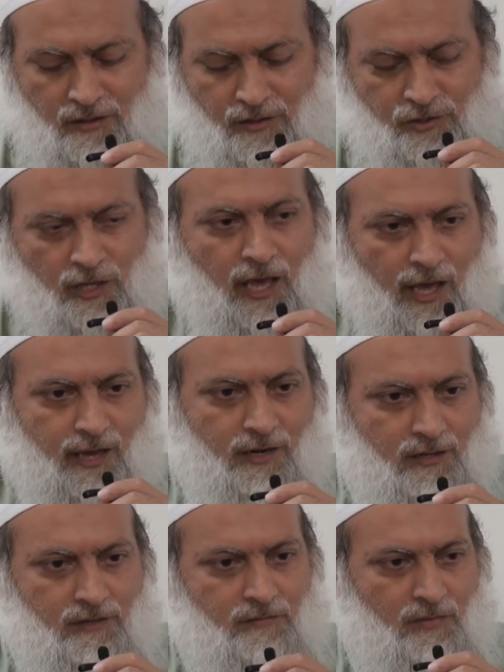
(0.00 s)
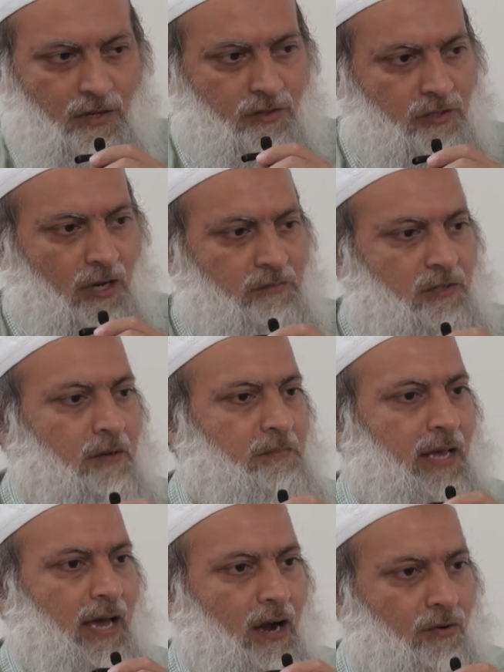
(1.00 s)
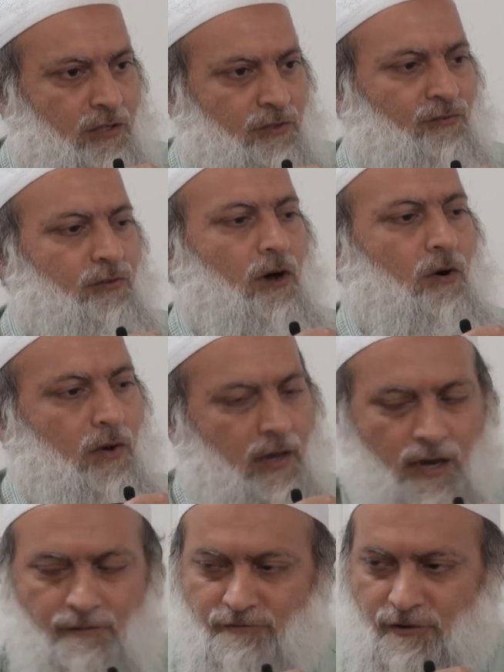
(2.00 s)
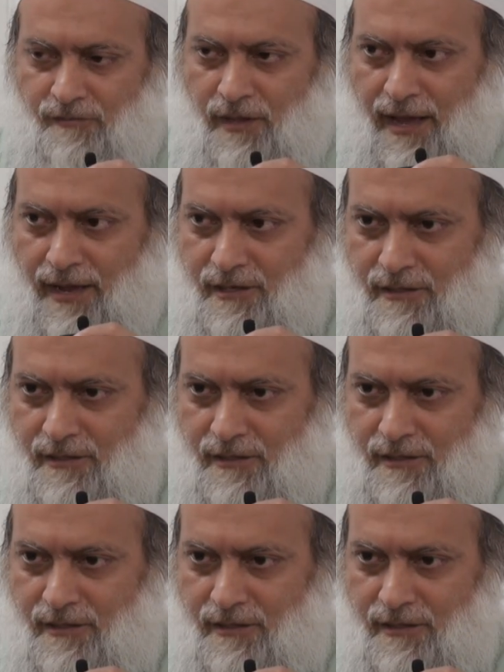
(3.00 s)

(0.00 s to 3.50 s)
the sand, Zamzam now is flowing up from that.